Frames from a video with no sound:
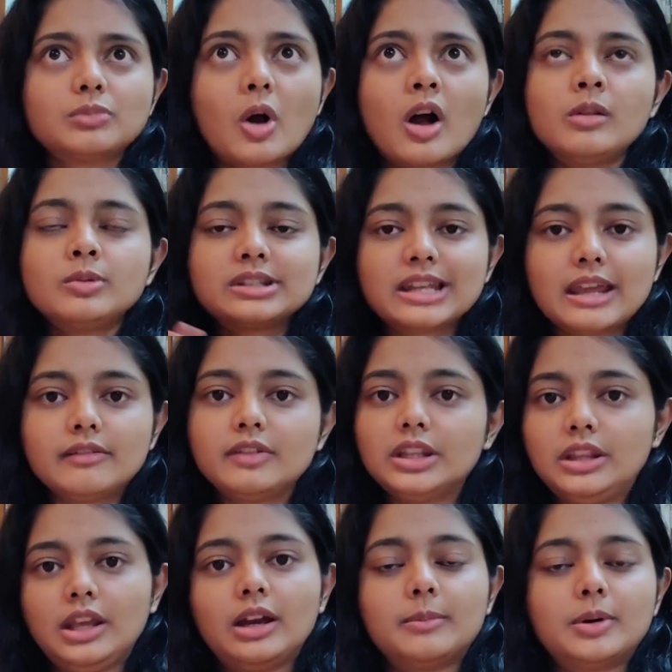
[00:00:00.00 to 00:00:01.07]
almost
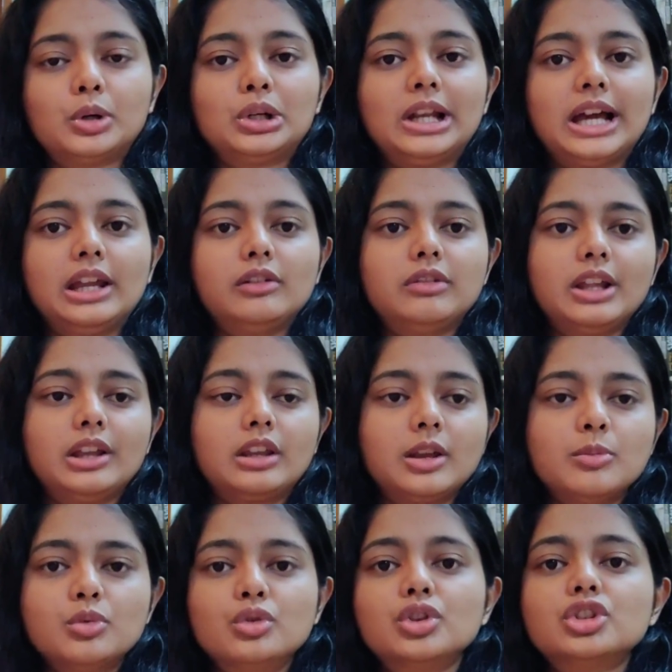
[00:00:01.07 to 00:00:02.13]
everything about life, like
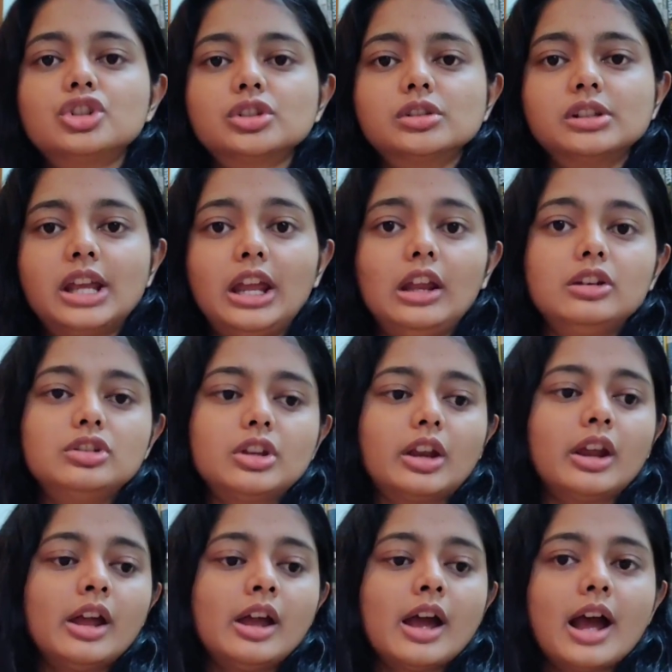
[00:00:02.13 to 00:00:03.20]
emotion, age,
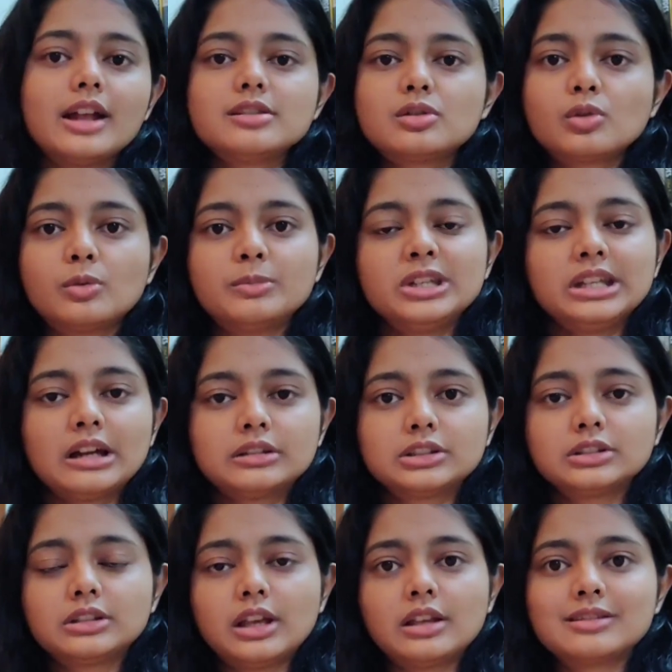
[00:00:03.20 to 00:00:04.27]
and so many
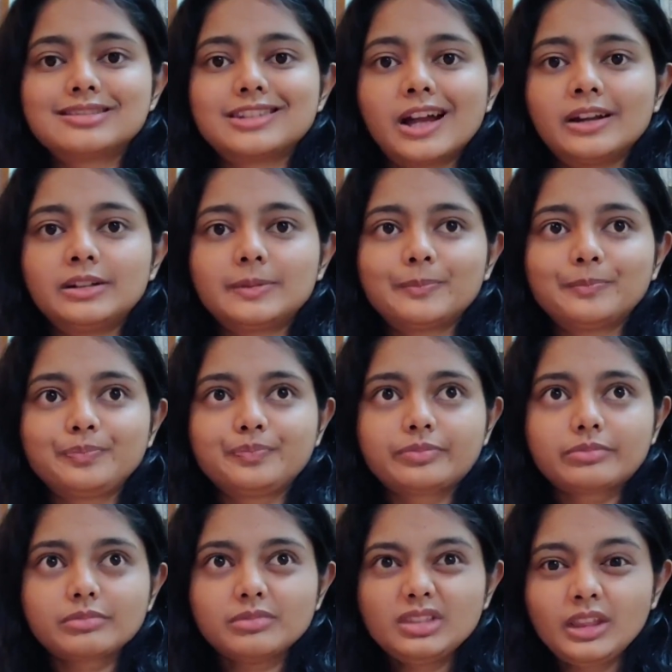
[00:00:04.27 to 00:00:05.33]
other things that
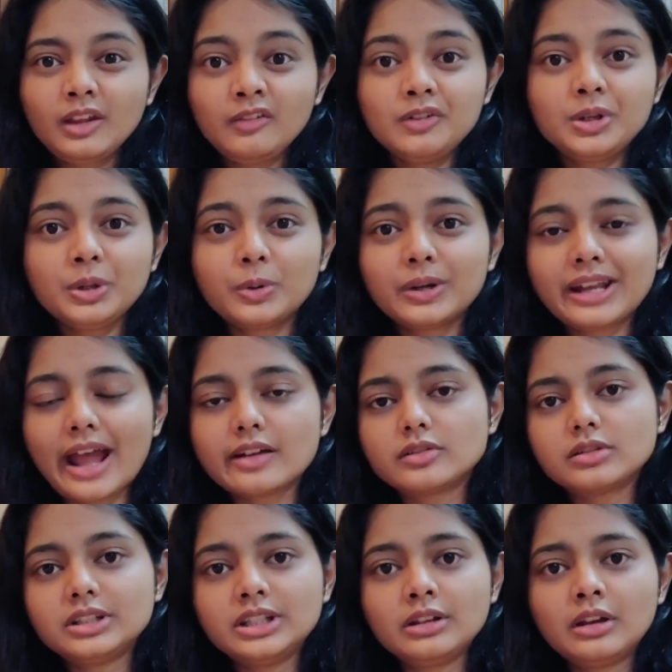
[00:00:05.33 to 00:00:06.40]
we don't
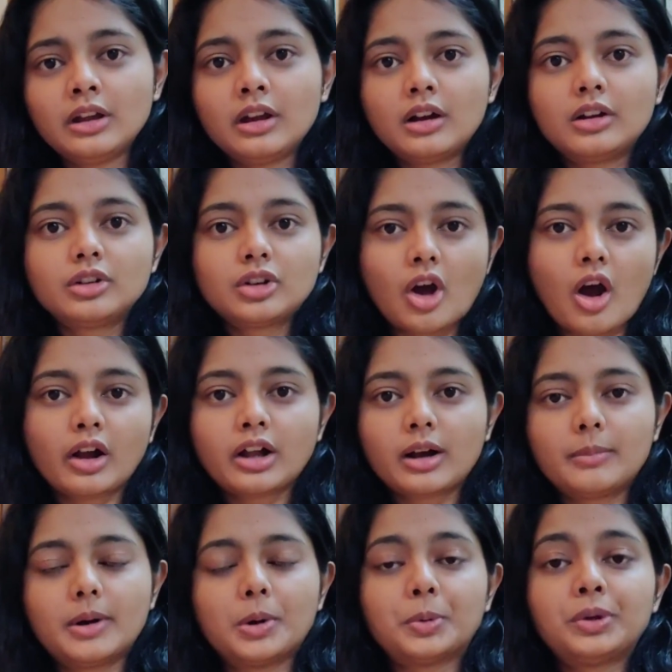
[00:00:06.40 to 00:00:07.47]
actually talk
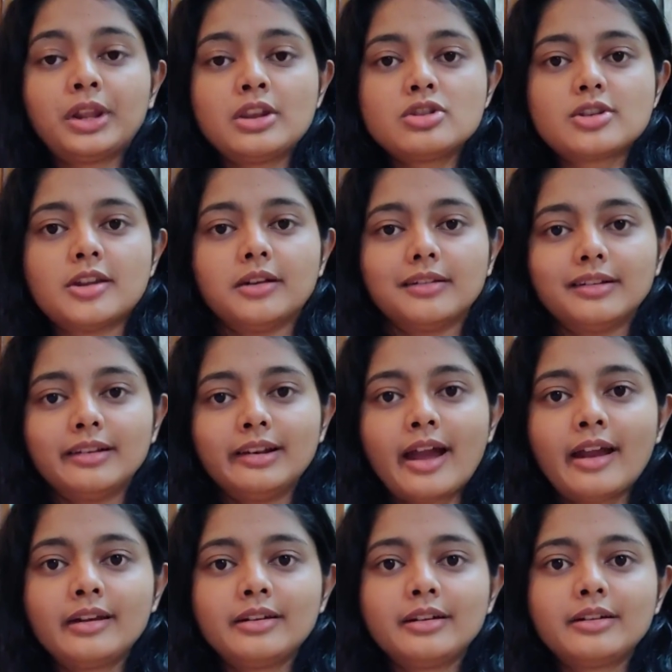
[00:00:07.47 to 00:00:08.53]
about in general.
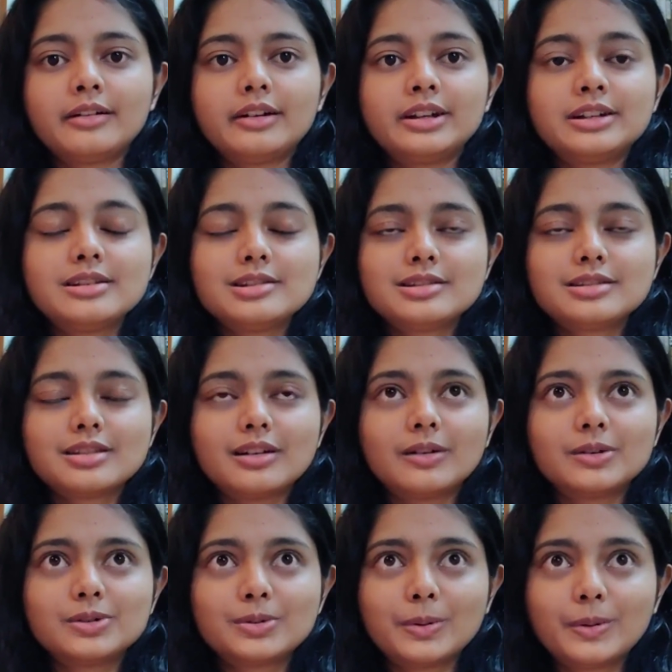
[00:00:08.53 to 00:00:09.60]
And it is
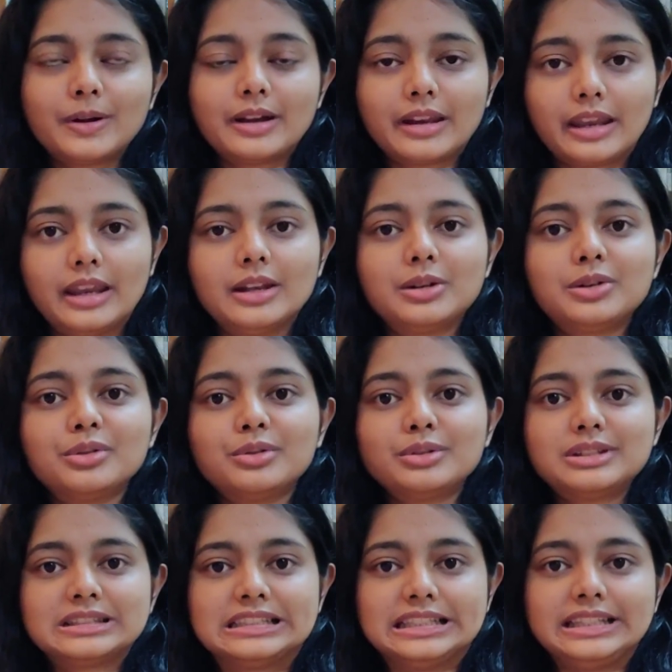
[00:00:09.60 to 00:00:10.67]
so great to
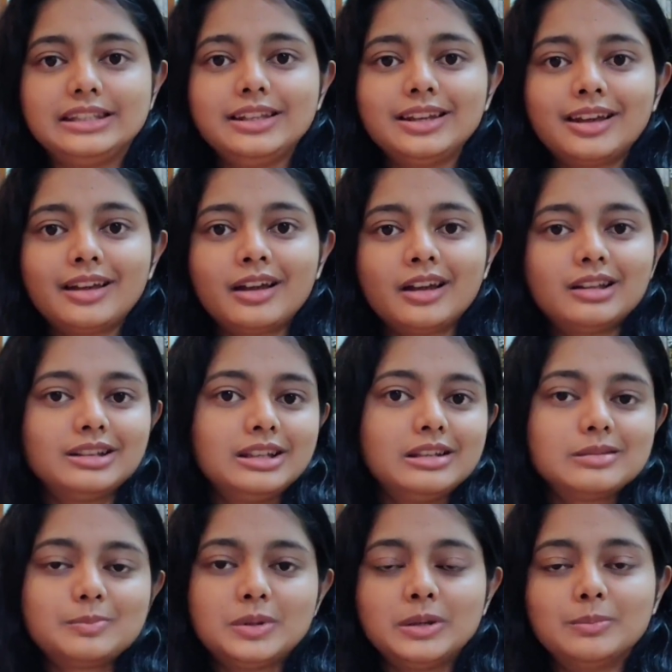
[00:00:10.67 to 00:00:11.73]
see
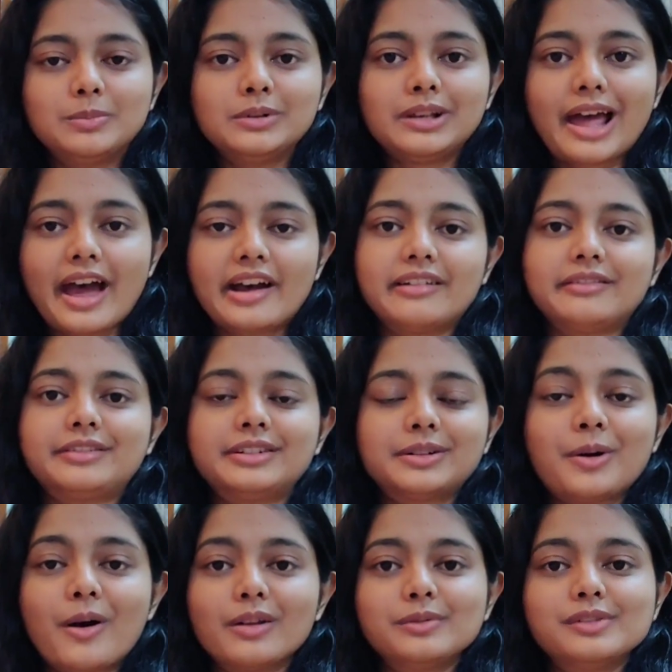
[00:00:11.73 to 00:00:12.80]
these people have a
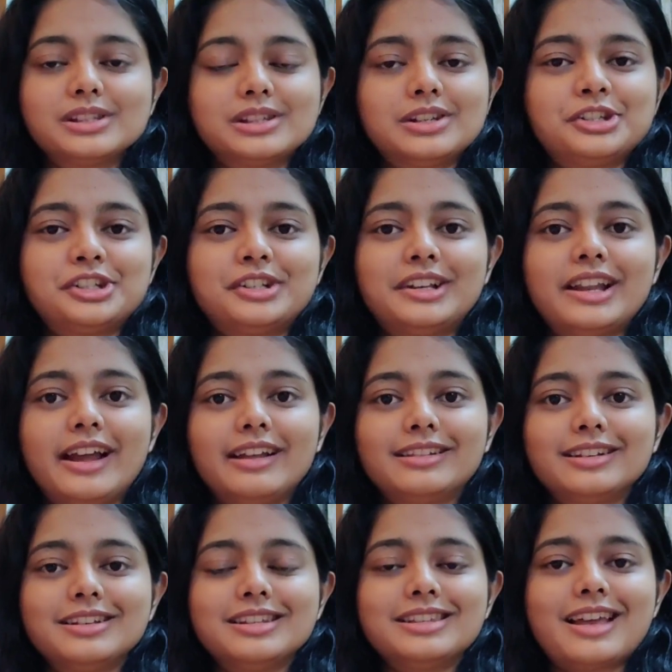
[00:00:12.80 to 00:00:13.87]
conversation like
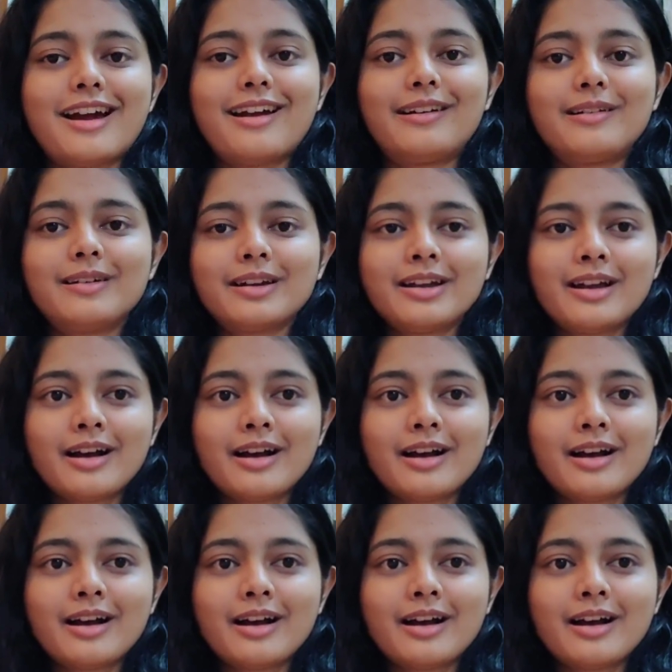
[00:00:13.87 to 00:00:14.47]
this, and